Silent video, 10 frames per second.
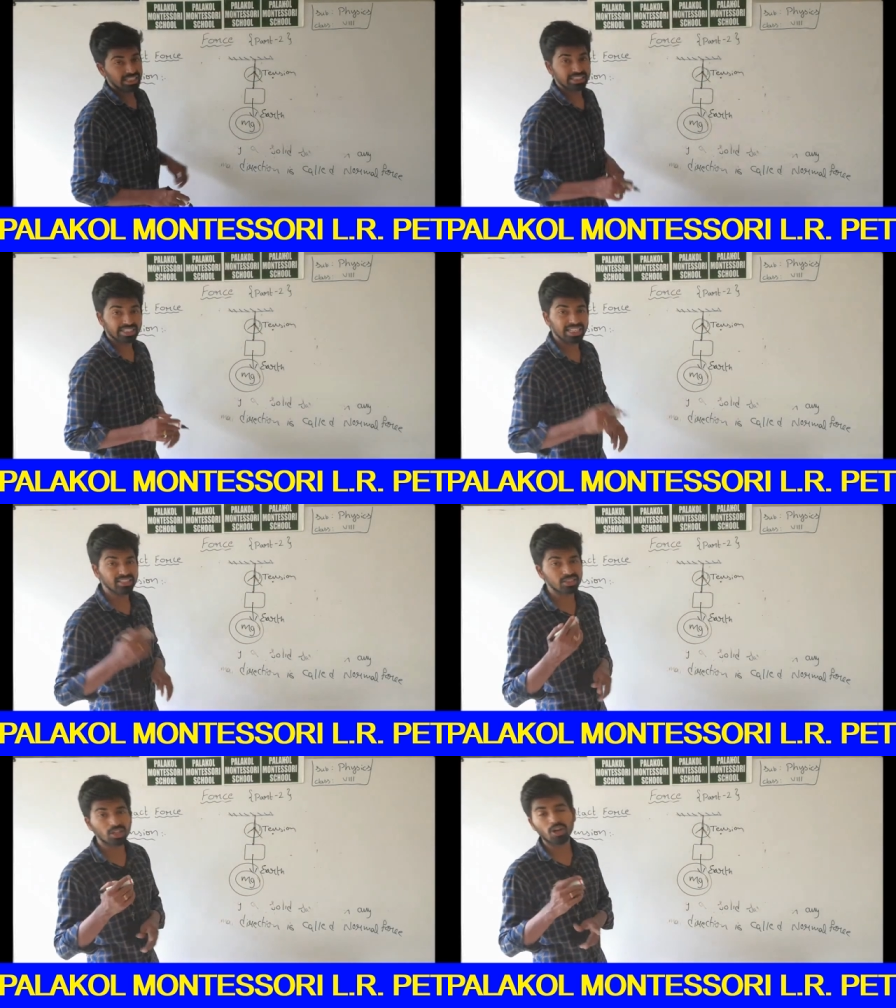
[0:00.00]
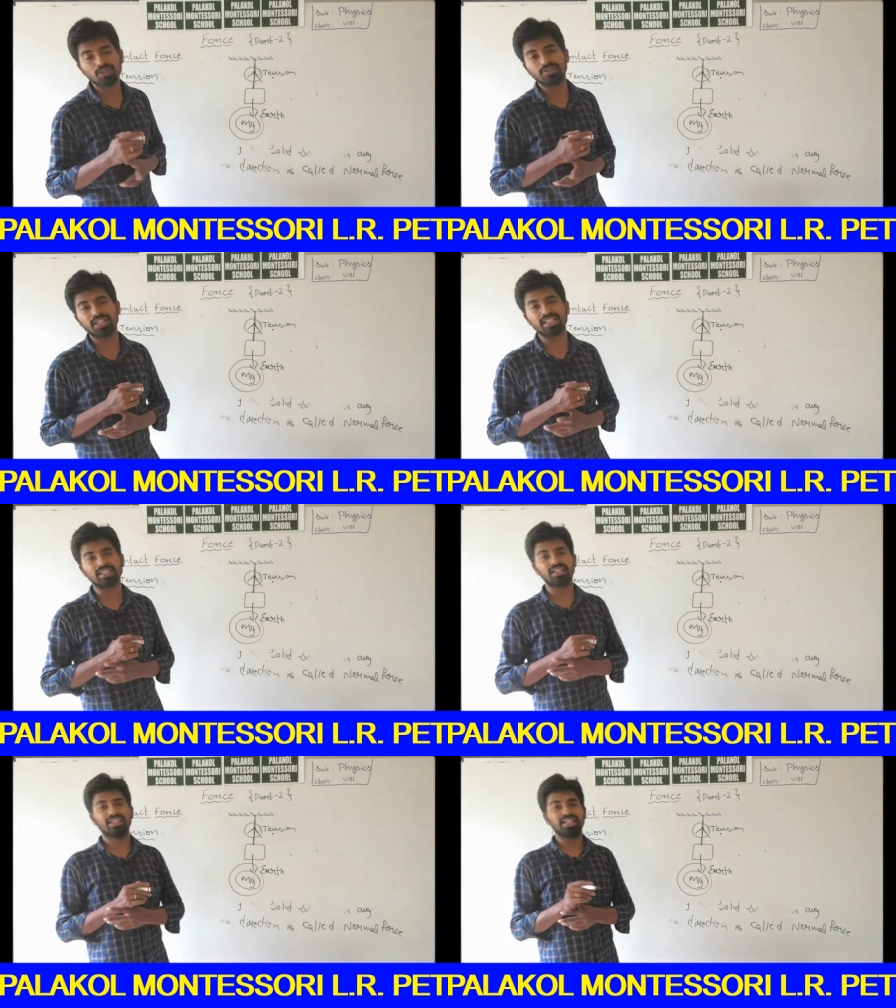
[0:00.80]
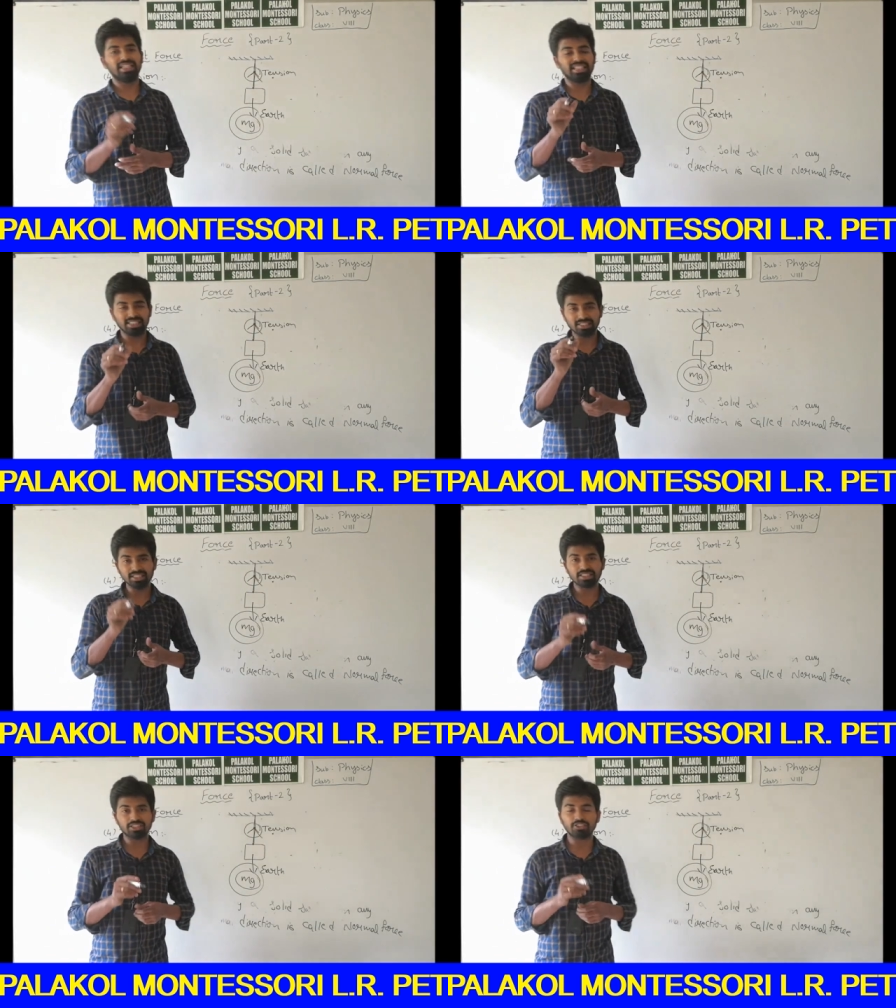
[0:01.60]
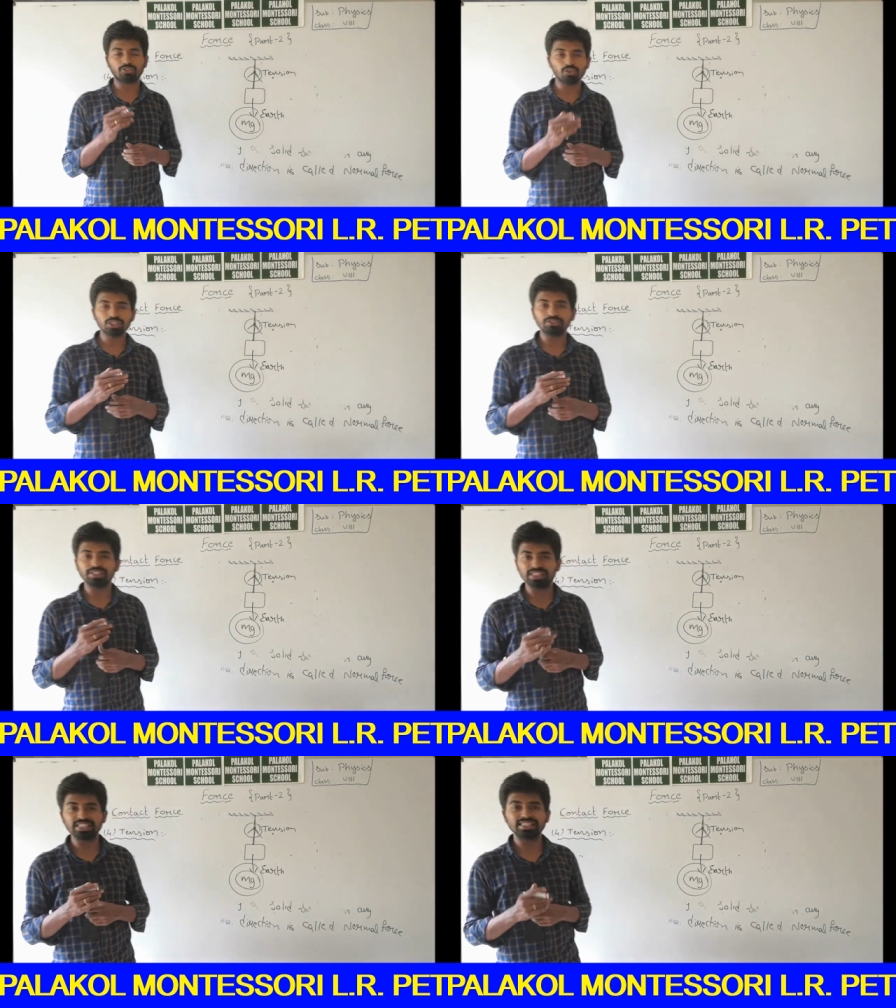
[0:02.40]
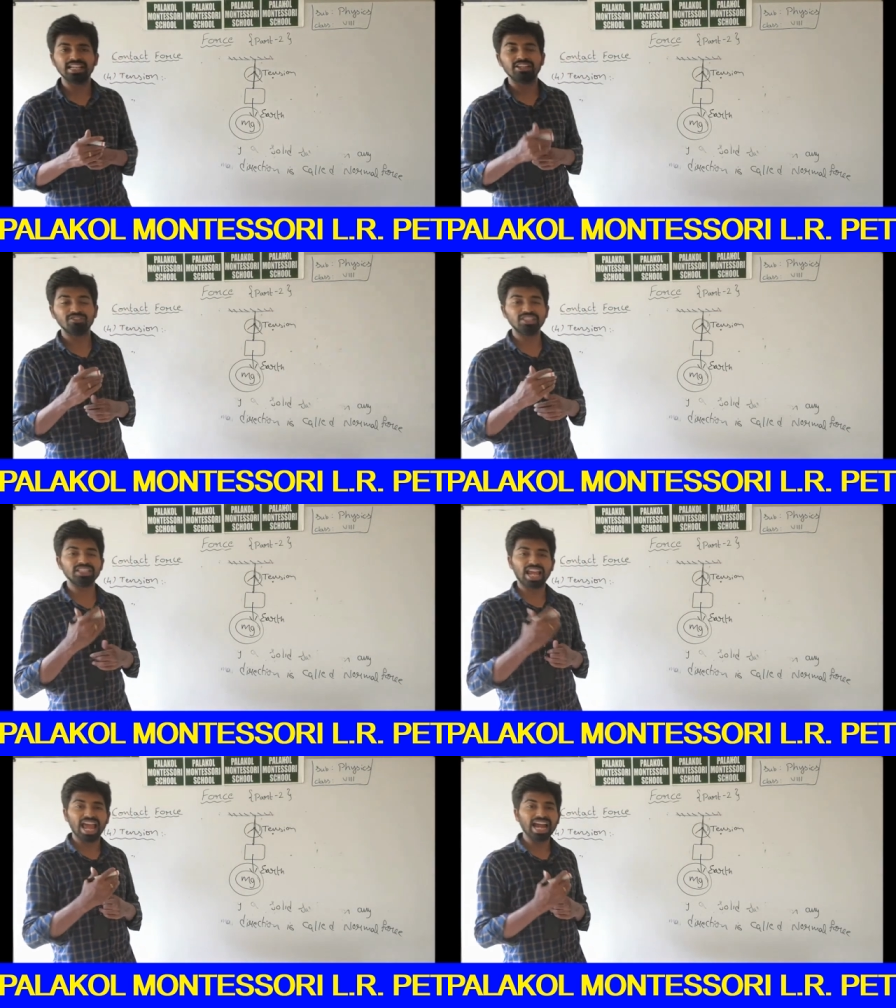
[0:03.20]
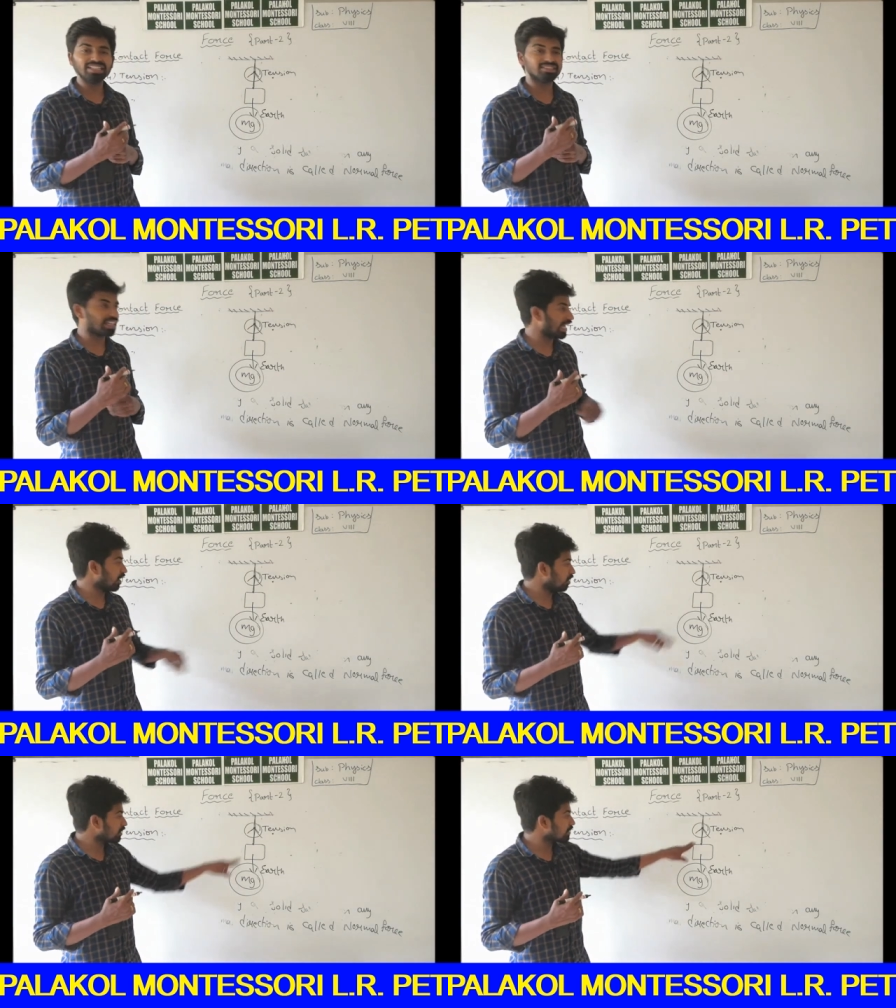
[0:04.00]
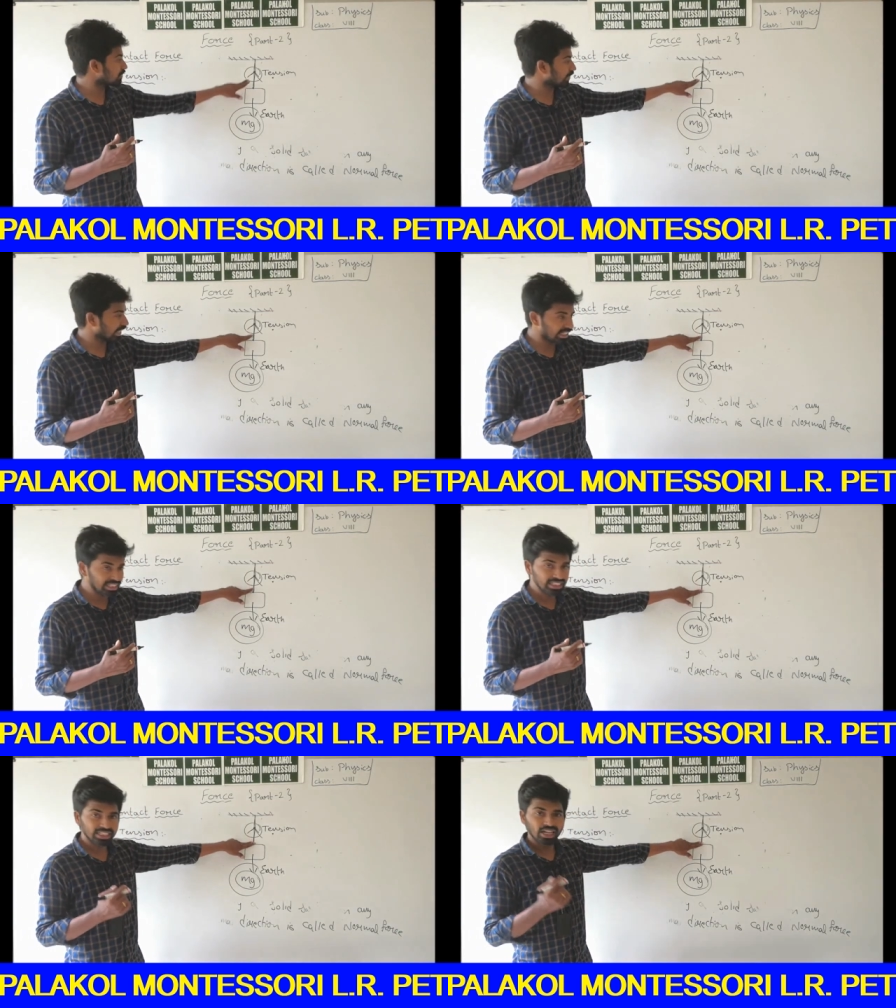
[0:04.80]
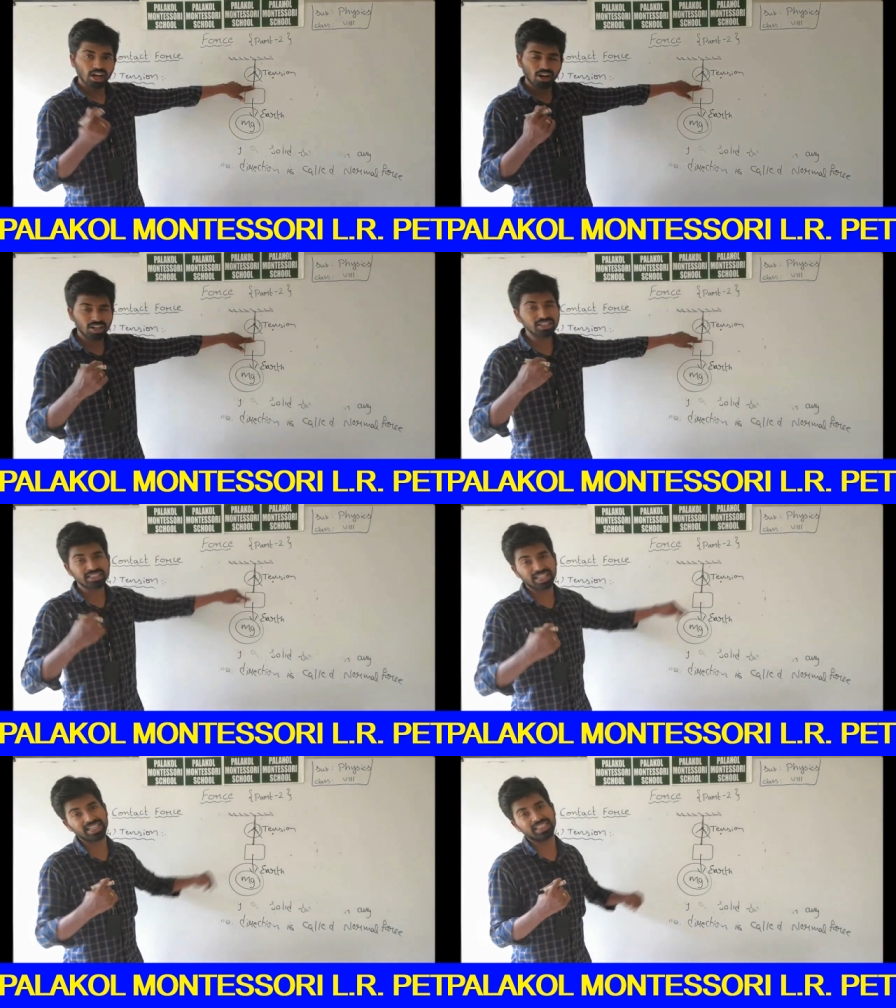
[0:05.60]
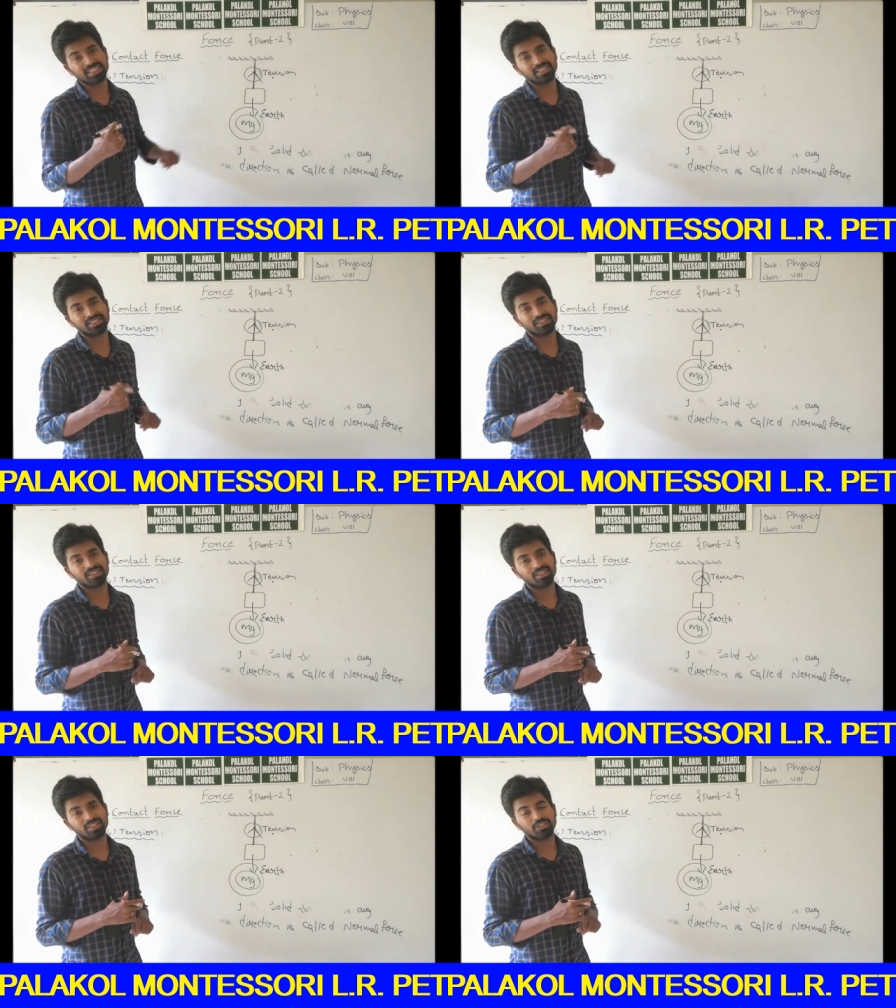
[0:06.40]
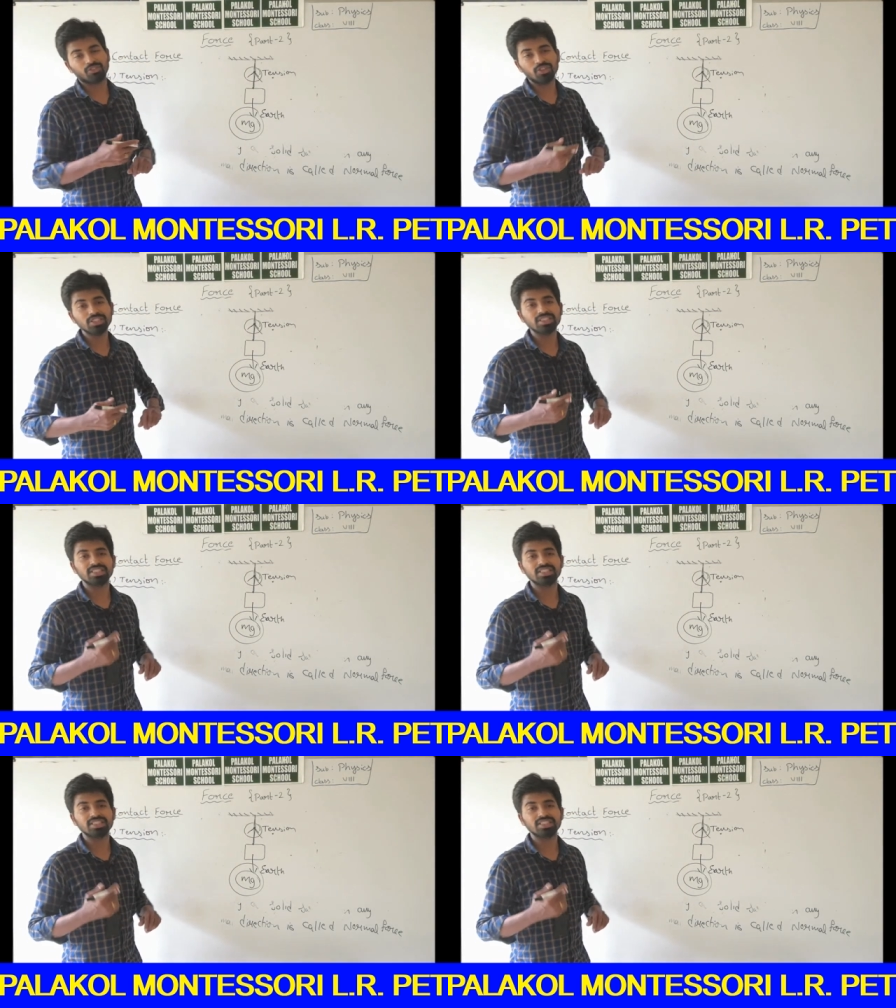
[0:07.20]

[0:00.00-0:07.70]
threads or string. Tension is the force which acts along the string or thread. The force